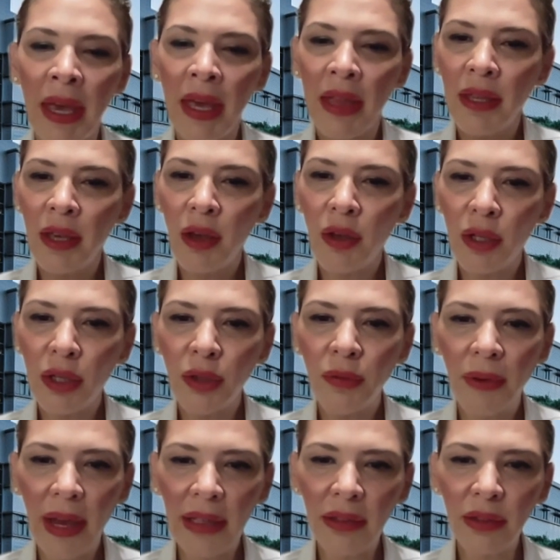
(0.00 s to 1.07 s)
The other two
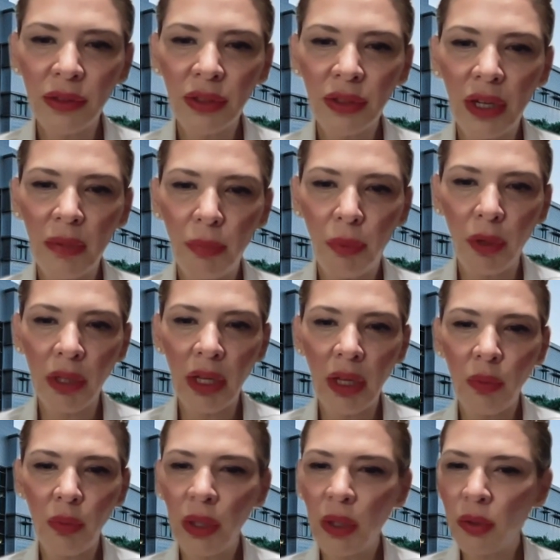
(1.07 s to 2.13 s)
factors that are important
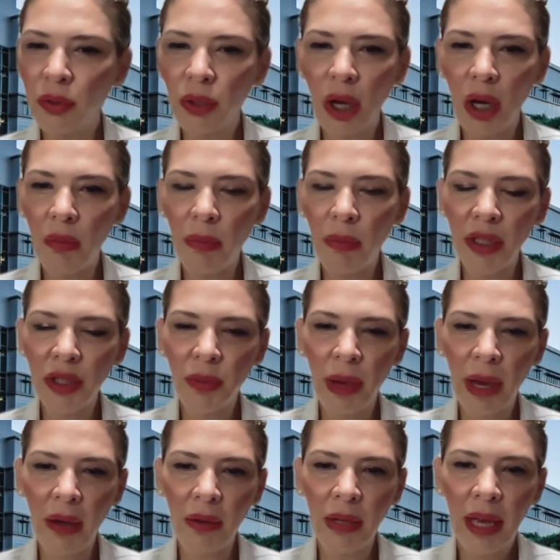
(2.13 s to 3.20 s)
that we don't talk much
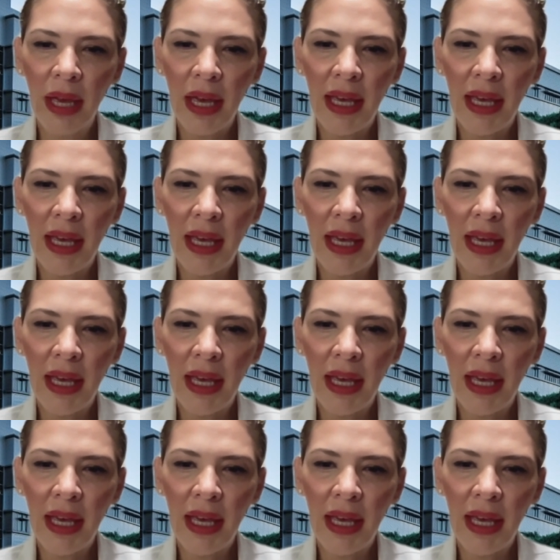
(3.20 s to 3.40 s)
about